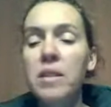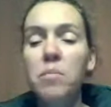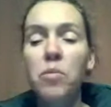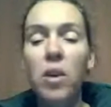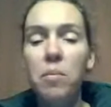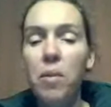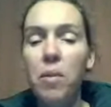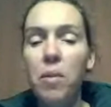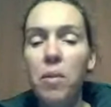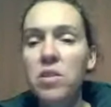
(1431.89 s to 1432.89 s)
Got some
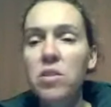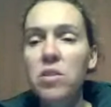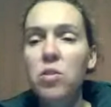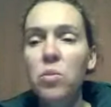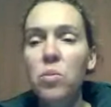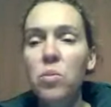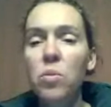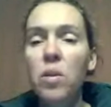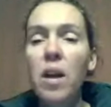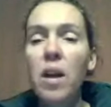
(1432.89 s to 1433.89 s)
great properties
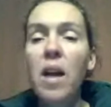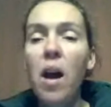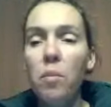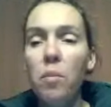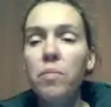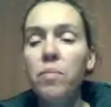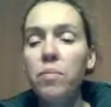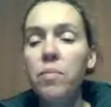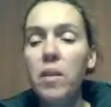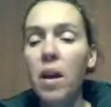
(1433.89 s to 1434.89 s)
to help
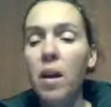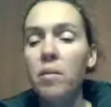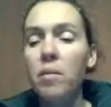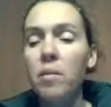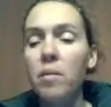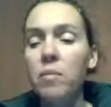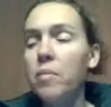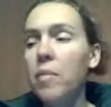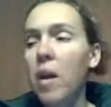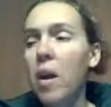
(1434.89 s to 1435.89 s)

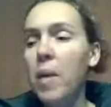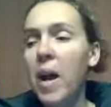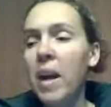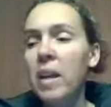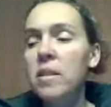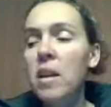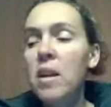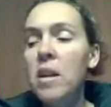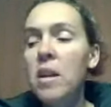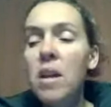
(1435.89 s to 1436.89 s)
our
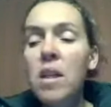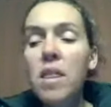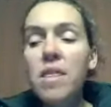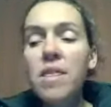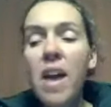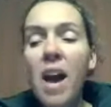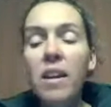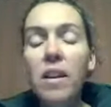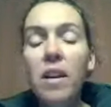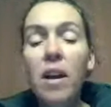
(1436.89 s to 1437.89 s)
bodies.
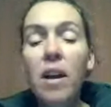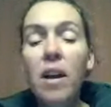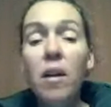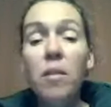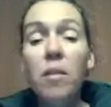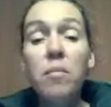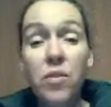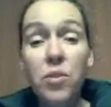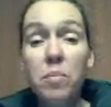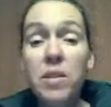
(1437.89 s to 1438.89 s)
That a
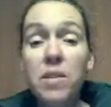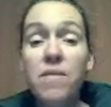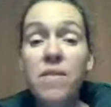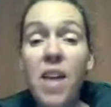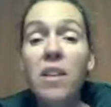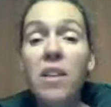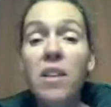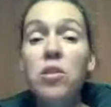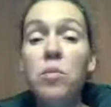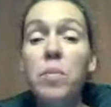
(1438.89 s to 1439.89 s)
few samples of
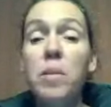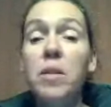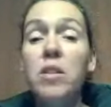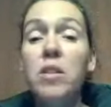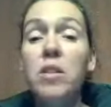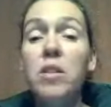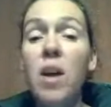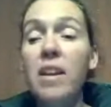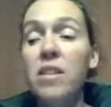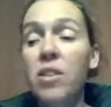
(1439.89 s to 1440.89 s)
that, so people can
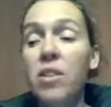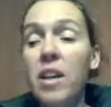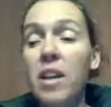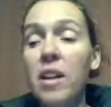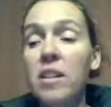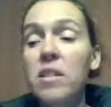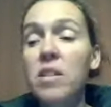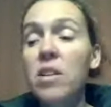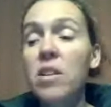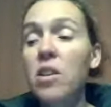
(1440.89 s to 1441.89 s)
try that in their
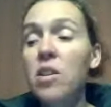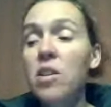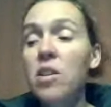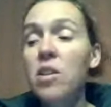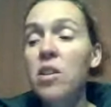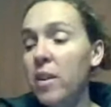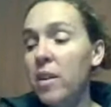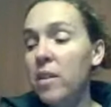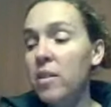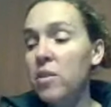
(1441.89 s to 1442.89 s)
kit. So the
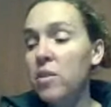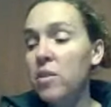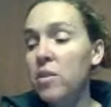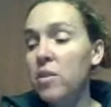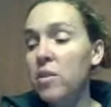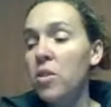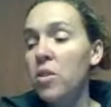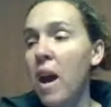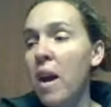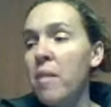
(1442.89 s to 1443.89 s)
11 oils, a
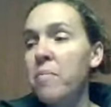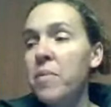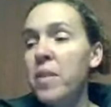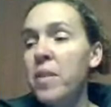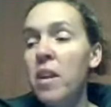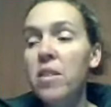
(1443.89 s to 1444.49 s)
roller top,